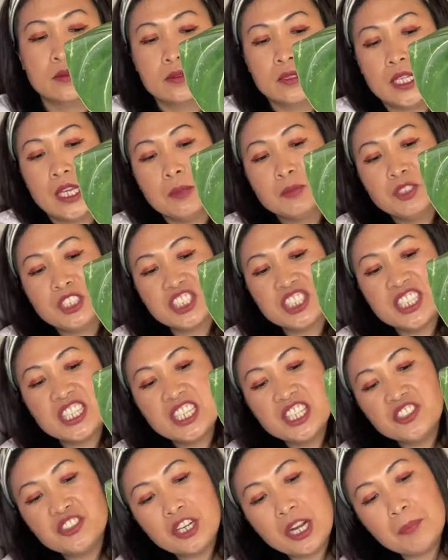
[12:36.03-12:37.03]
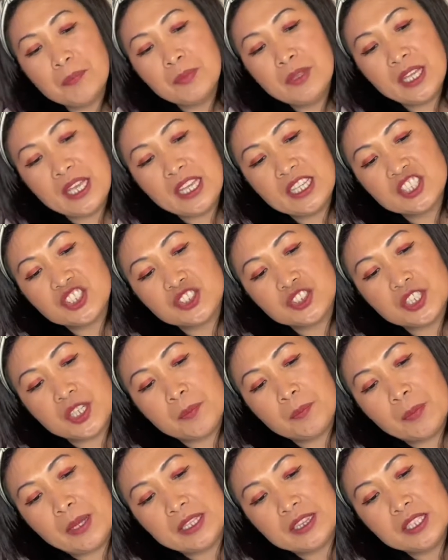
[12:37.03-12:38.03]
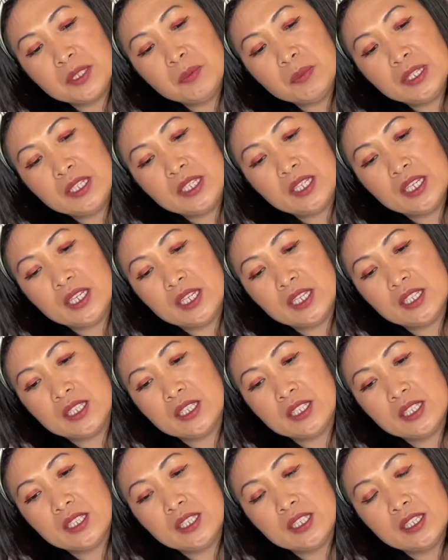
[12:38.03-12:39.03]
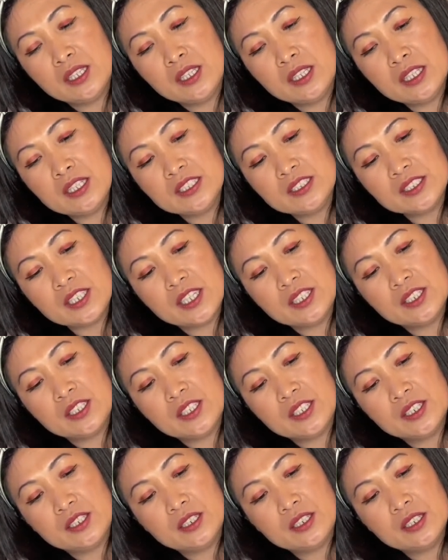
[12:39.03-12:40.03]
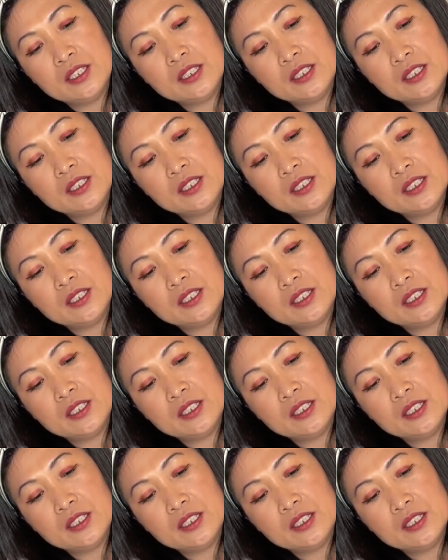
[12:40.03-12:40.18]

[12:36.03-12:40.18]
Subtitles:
I'm just gonna drop the extra potting media inside here.